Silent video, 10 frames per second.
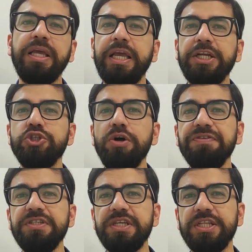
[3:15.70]
It is
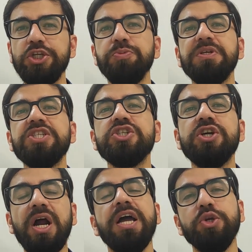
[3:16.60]
often said that you must
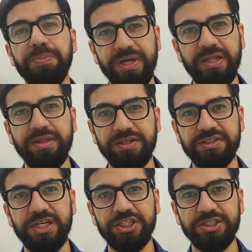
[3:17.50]
try to begin the
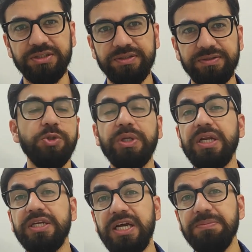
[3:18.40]
discussion. You can
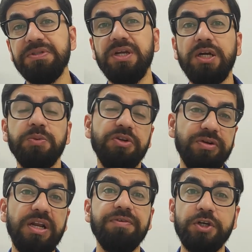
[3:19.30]
at times start with a
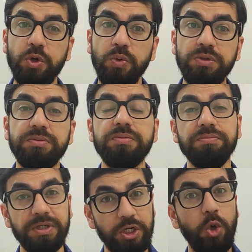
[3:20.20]
relevant quote,
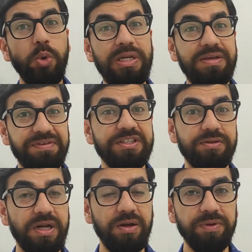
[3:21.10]
but only if it's
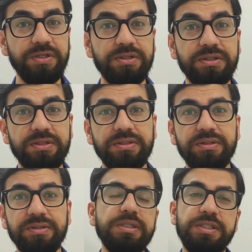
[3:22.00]
relevant.
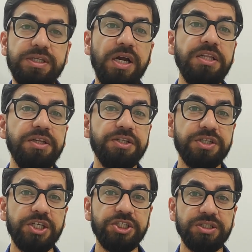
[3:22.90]
Starting the
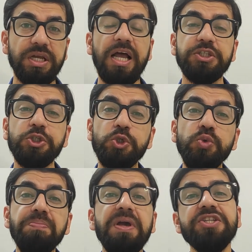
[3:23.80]
discussion has 2
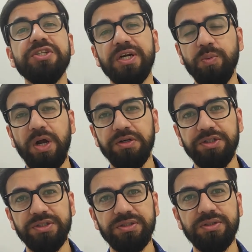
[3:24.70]
major
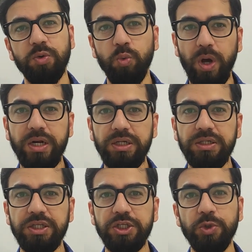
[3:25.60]
advantages. 1,
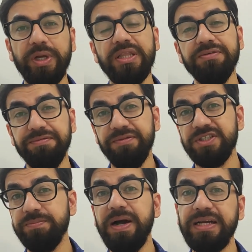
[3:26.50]
you get the
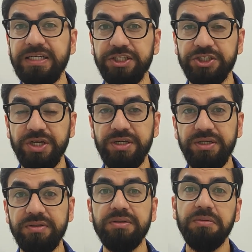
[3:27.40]
first bite at the cherry,
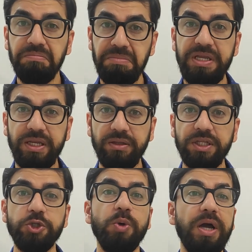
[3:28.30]
meaning
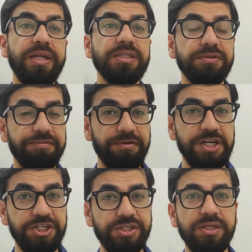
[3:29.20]
that your ideas are
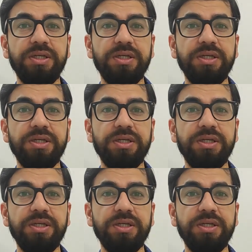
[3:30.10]
fresh,